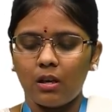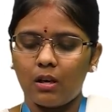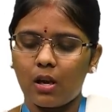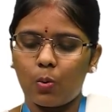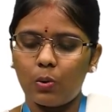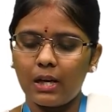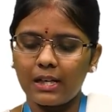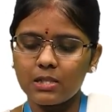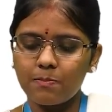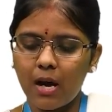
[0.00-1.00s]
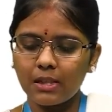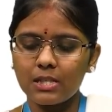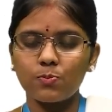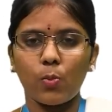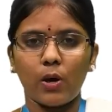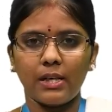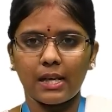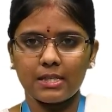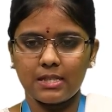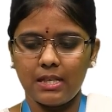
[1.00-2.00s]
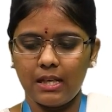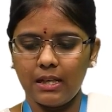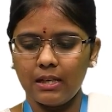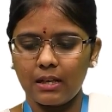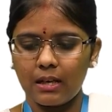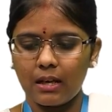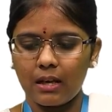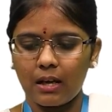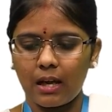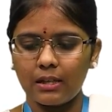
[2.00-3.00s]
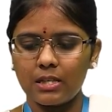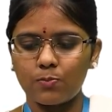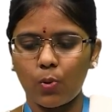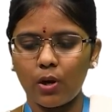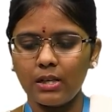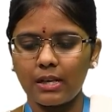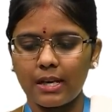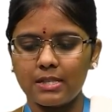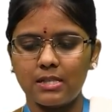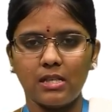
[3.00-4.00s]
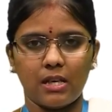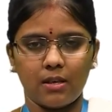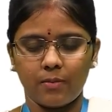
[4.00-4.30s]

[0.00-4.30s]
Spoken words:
Now let us mark this point as D and this point as D.